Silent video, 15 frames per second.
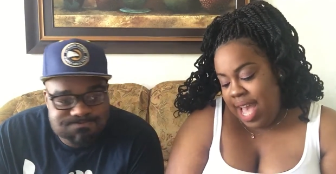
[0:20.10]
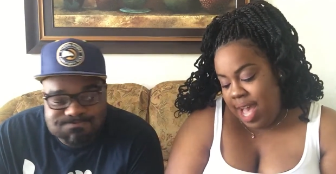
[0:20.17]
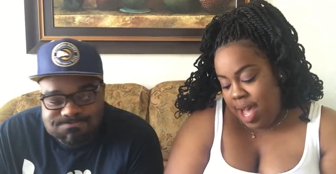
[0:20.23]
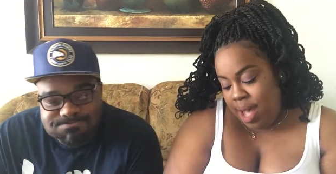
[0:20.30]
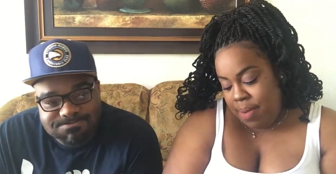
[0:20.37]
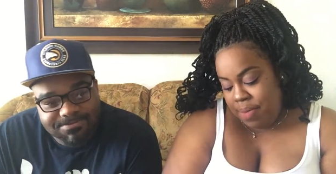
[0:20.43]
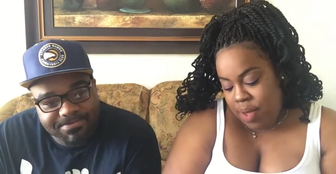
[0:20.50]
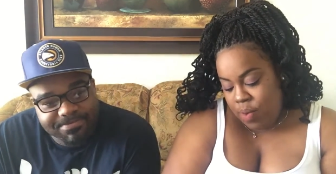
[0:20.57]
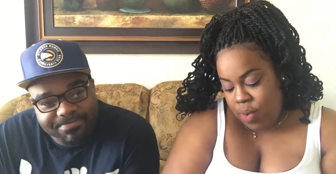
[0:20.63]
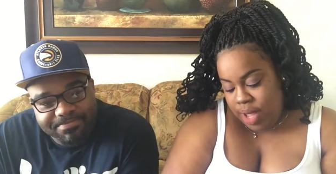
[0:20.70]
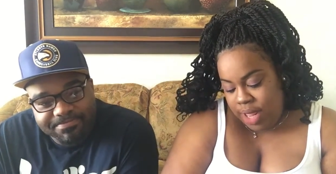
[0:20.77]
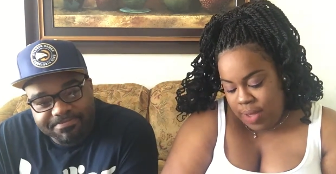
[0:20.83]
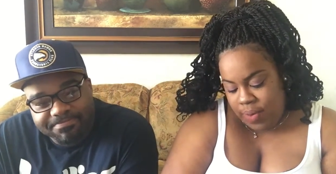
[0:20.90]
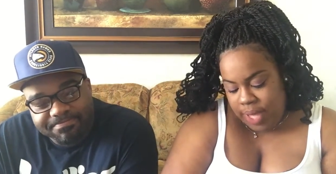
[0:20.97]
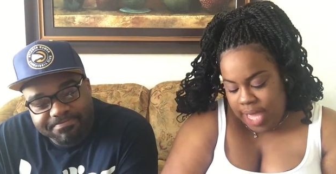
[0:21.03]
Speaker 1: The
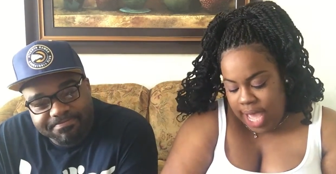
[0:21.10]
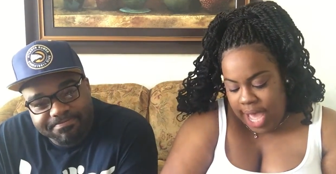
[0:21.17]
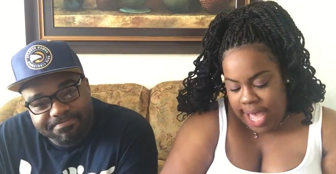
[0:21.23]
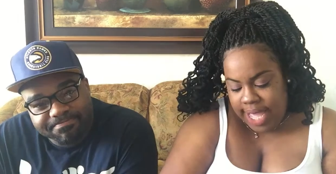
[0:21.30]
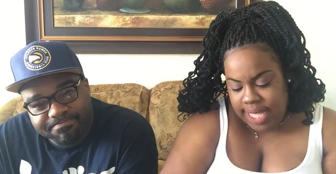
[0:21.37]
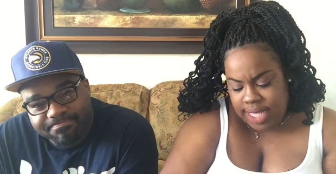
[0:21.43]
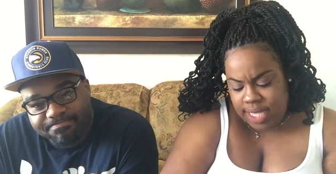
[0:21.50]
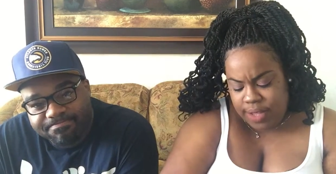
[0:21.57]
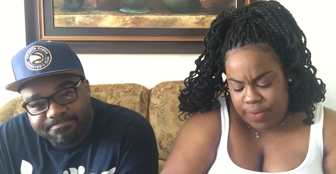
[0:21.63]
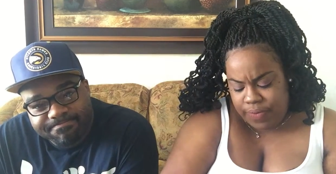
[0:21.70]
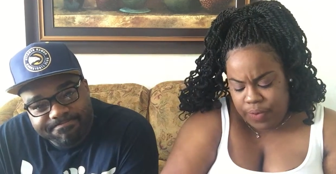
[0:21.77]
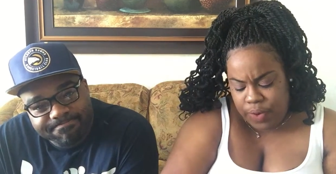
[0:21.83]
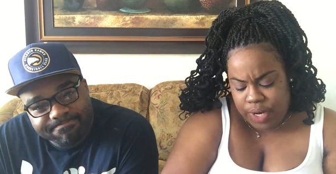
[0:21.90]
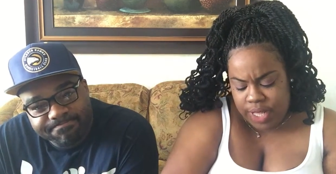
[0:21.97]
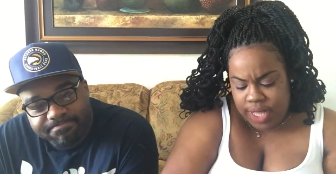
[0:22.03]
one that we got is the
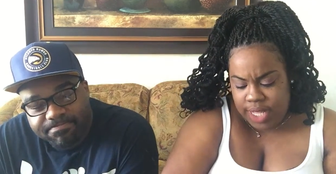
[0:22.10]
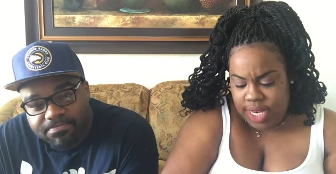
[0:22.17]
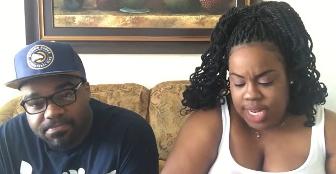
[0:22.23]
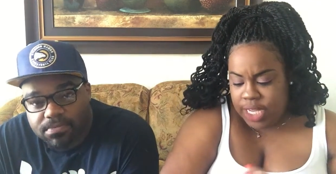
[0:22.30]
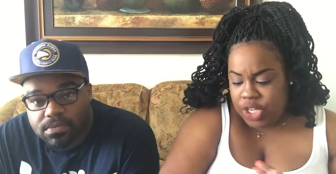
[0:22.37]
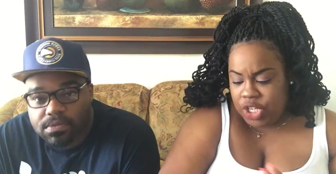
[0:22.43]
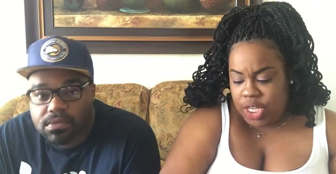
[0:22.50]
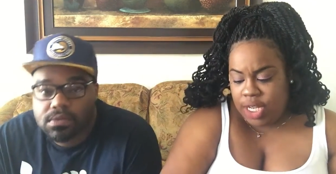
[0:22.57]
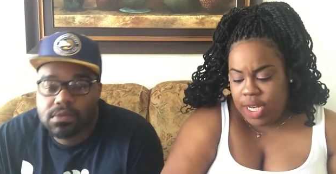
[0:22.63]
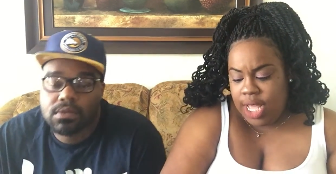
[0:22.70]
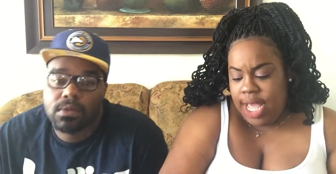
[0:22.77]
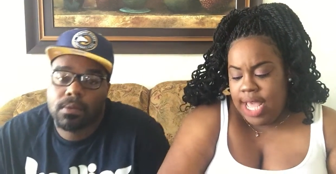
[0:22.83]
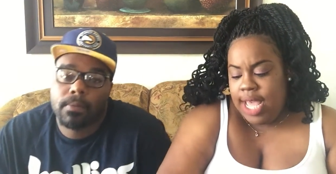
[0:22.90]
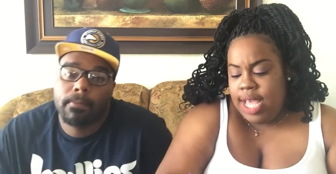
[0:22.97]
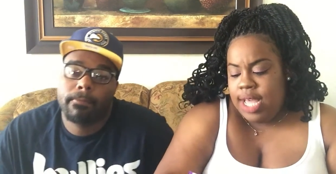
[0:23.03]
4th edition.
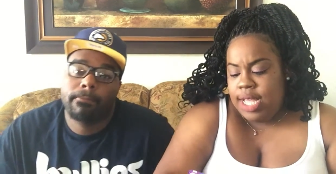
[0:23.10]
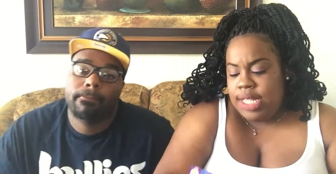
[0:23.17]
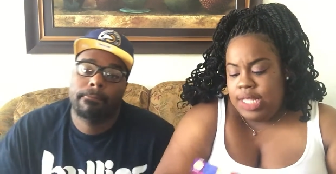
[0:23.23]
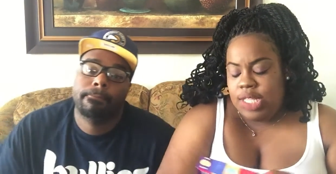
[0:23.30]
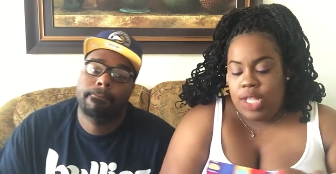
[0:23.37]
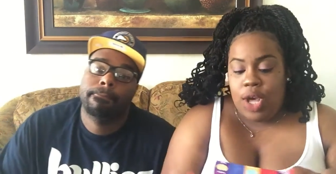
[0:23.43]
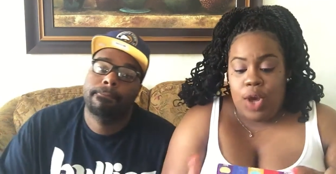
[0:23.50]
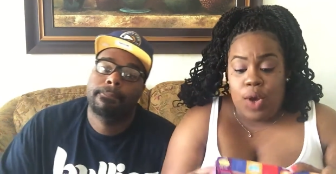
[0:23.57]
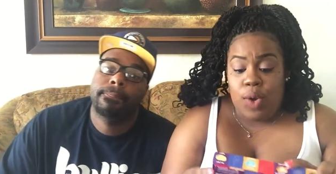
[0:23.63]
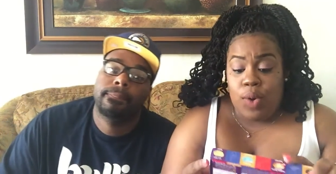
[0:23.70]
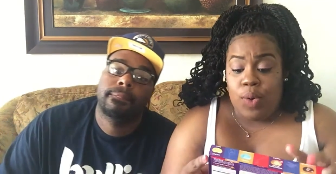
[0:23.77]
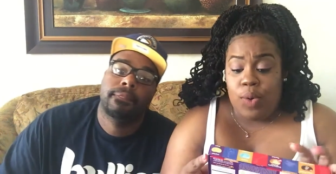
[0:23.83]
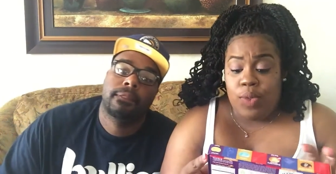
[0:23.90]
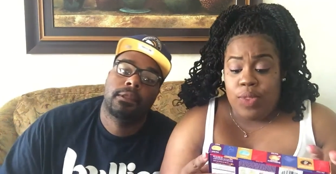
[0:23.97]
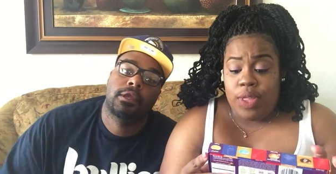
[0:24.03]

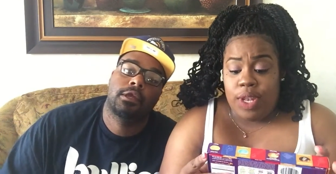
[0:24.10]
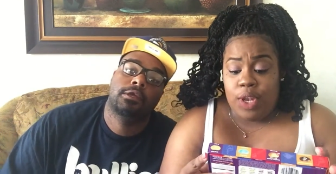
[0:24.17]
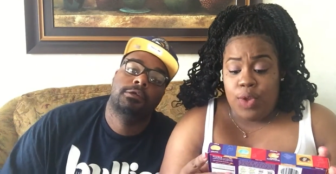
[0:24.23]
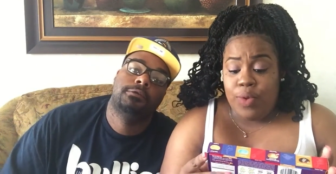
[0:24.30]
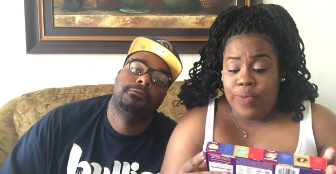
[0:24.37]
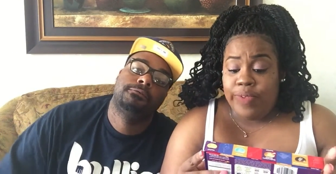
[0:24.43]
So the new